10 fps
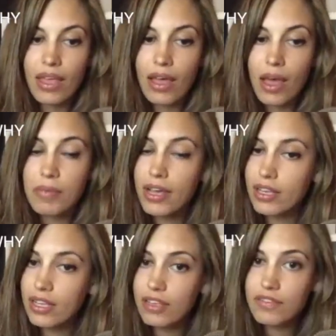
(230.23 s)
I'm not
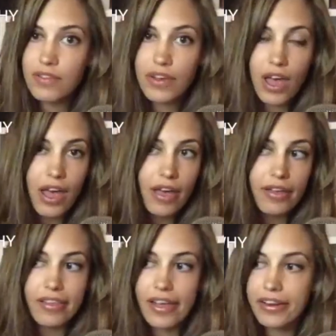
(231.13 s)
going to give
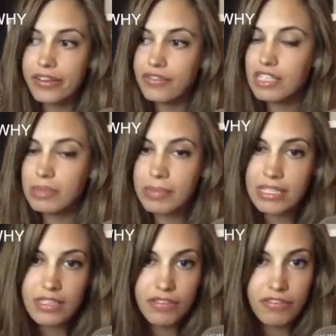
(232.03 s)
a lot of
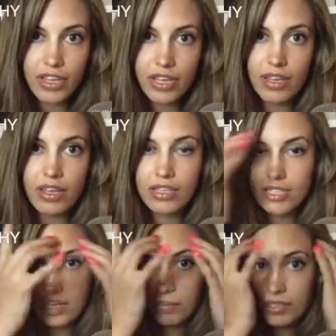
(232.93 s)
specific
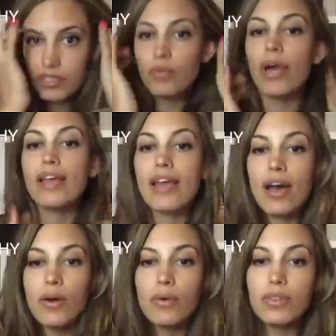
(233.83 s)
tips right
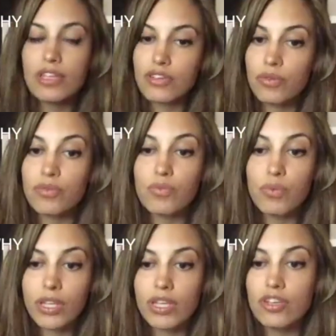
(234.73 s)
now. These are
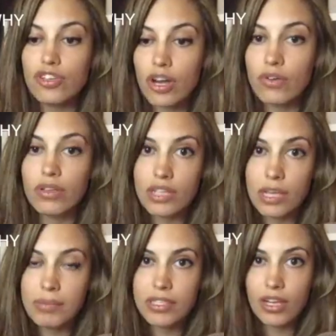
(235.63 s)
really general
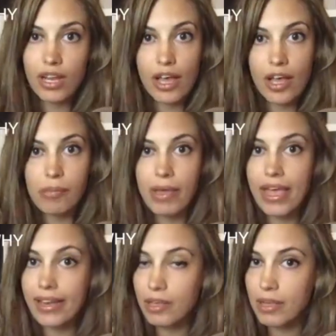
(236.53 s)
tips that are going to help
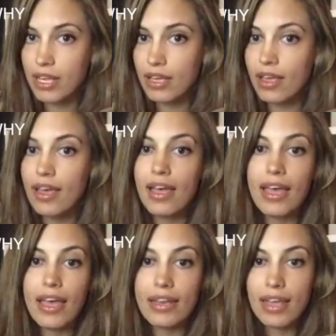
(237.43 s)
anybody
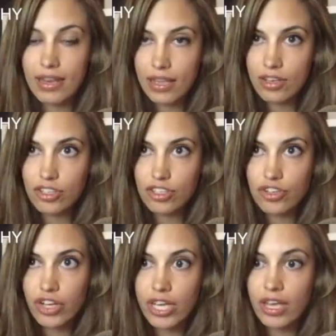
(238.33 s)
in any
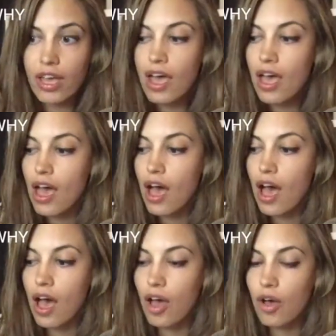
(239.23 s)
industry
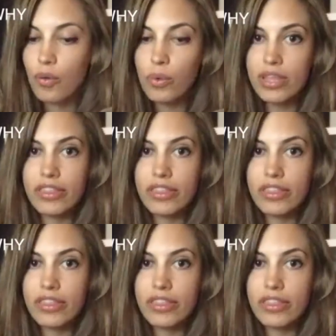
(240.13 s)
with